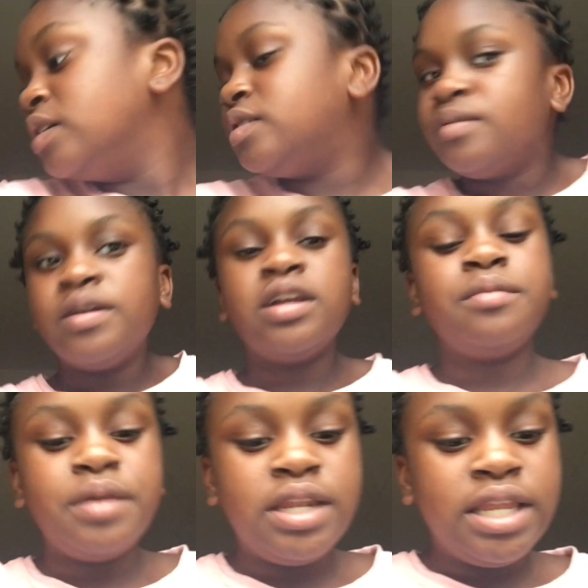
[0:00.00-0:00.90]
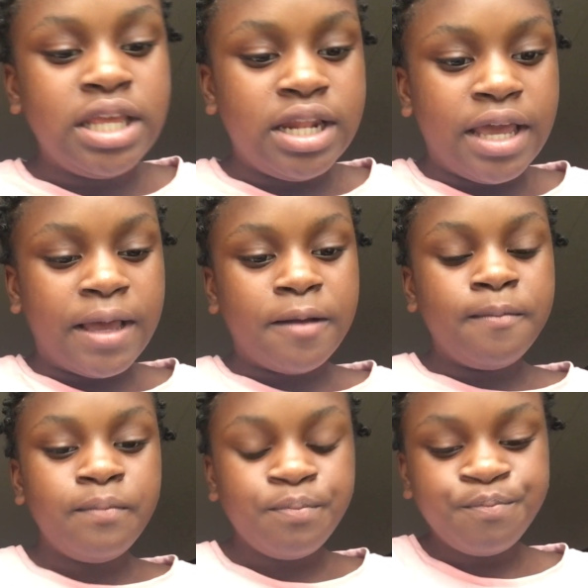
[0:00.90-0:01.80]
So we're gonna be
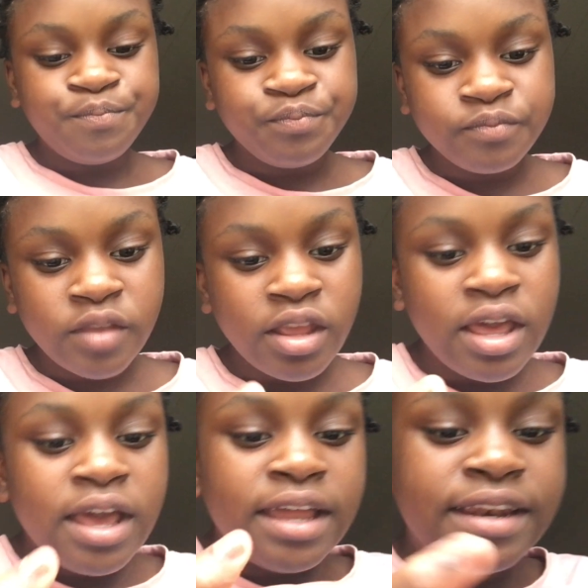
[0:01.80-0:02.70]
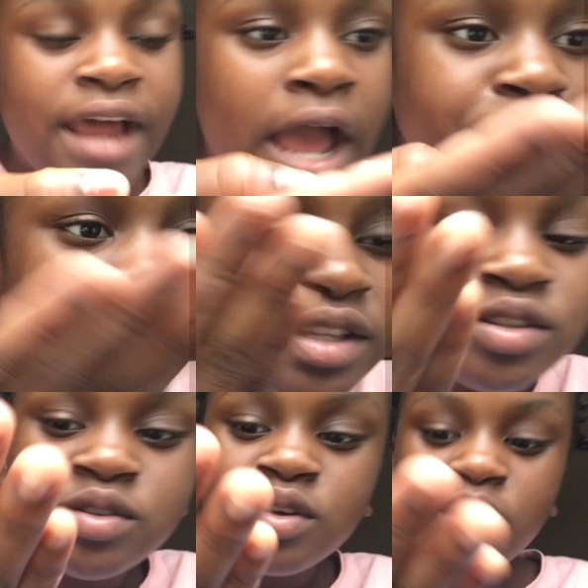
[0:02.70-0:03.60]
needing
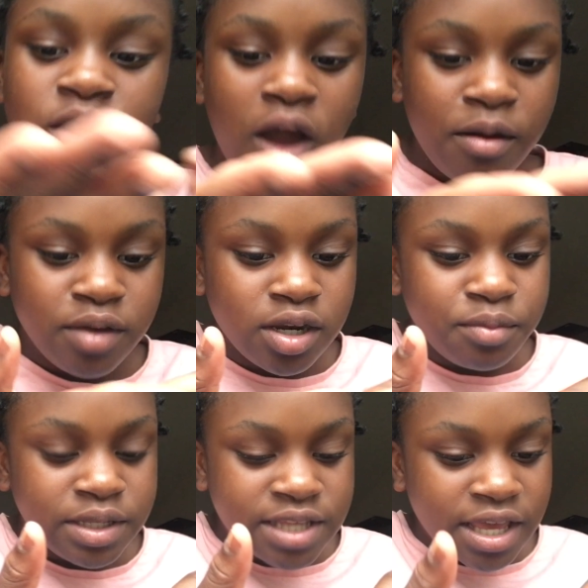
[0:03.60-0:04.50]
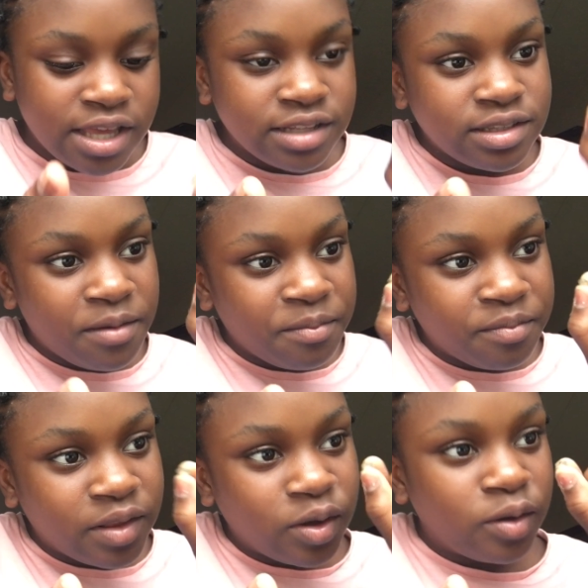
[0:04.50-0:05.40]
diamonds. I'm gonna be taking
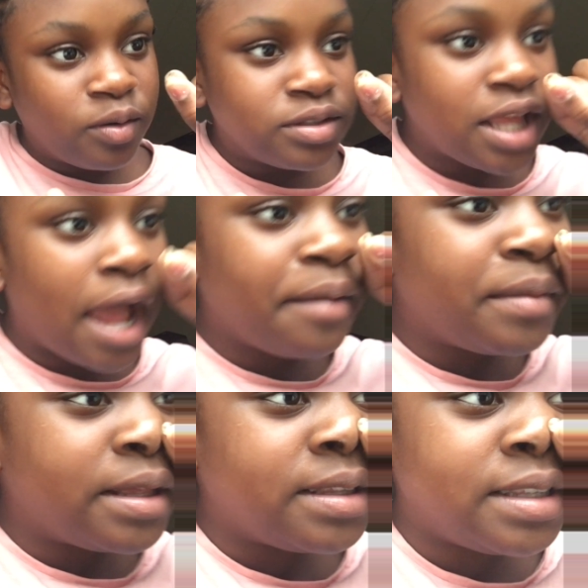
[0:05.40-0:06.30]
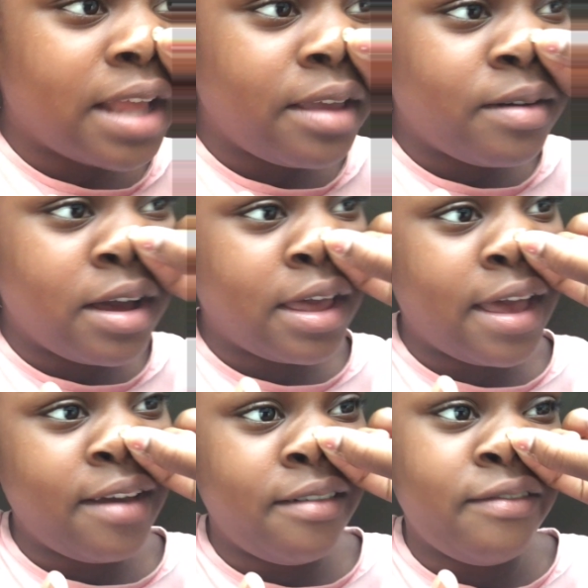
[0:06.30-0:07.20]
some little diamonds that you could
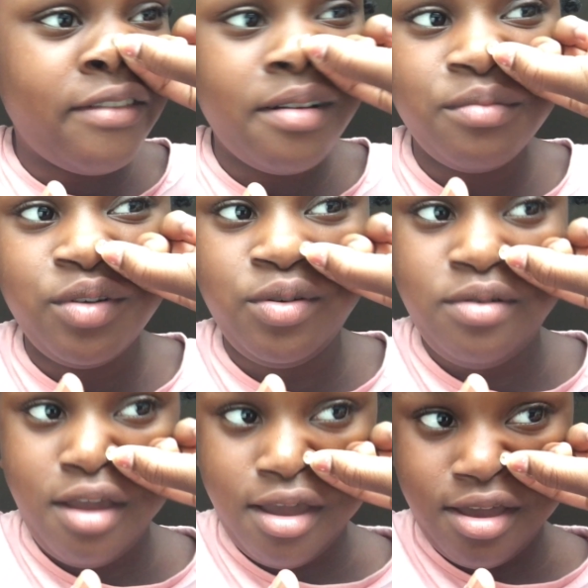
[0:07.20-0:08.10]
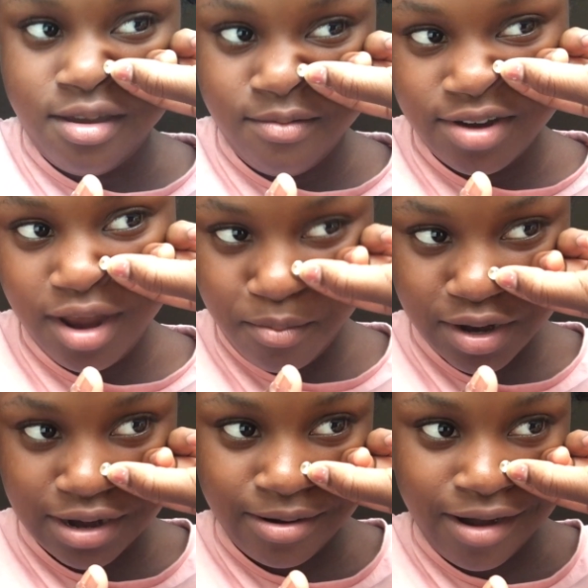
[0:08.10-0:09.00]
get from. I
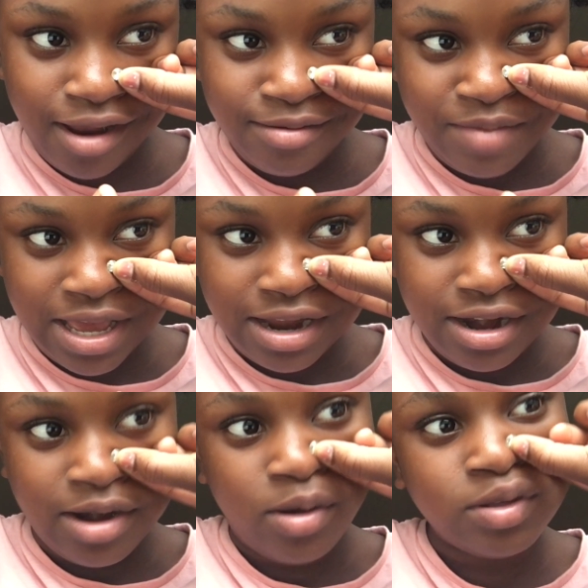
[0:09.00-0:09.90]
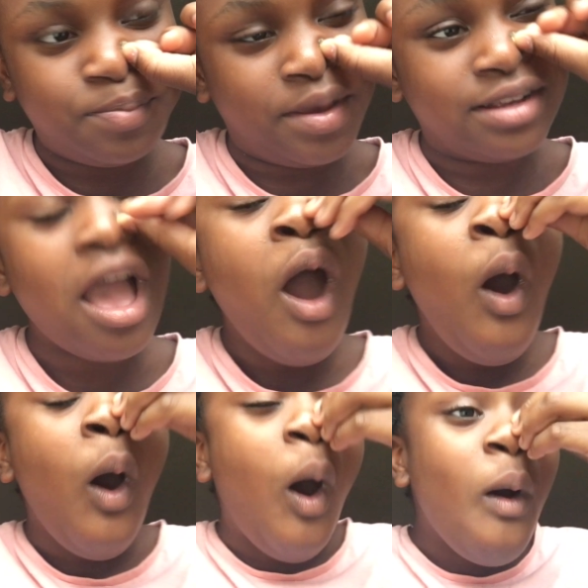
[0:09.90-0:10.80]
might learn how to make a nose piercing.
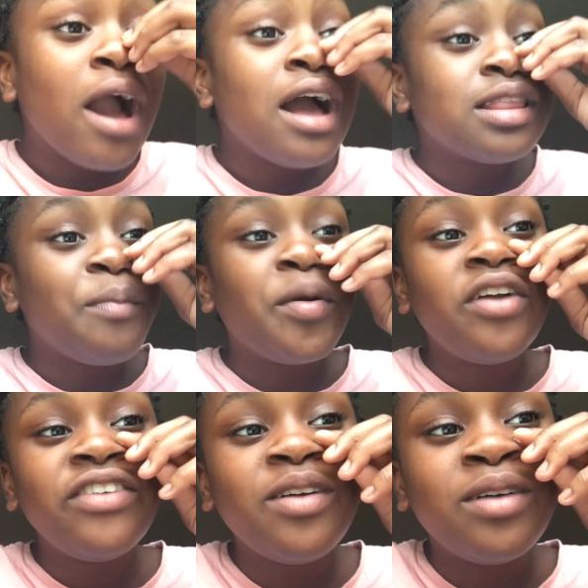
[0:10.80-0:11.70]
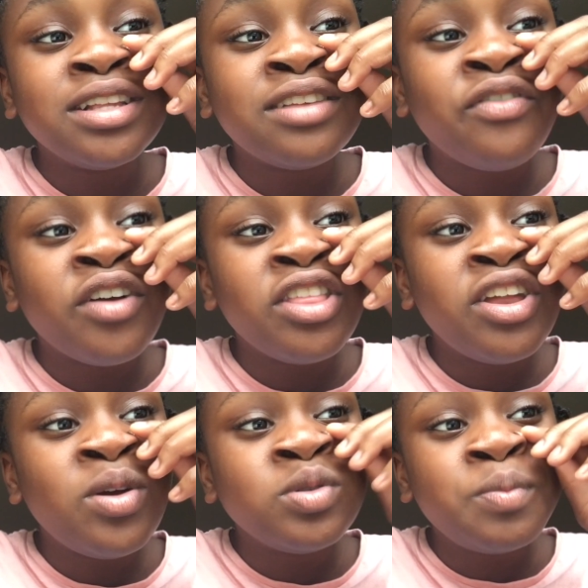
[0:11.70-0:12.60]
Oh, I got the perfect ones for
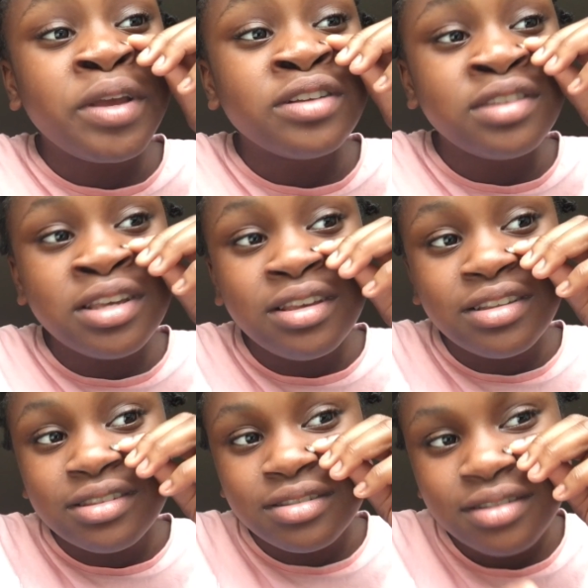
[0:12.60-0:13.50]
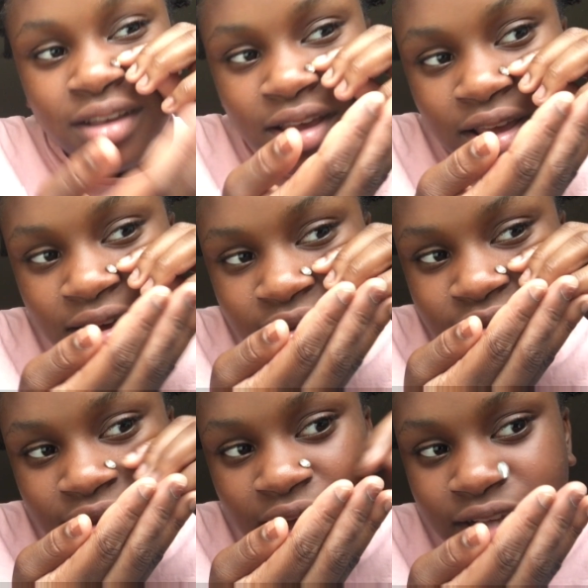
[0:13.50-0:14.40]
the nose piercings.
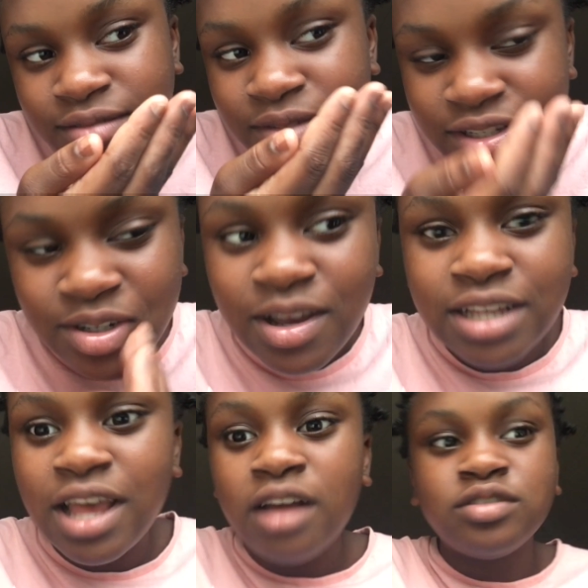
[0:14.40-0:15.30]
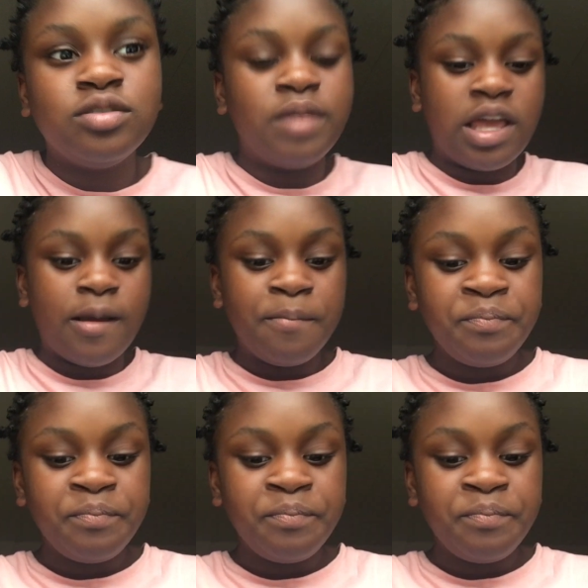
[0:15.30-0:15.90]
So guys, I'm gonna teach you guys how to make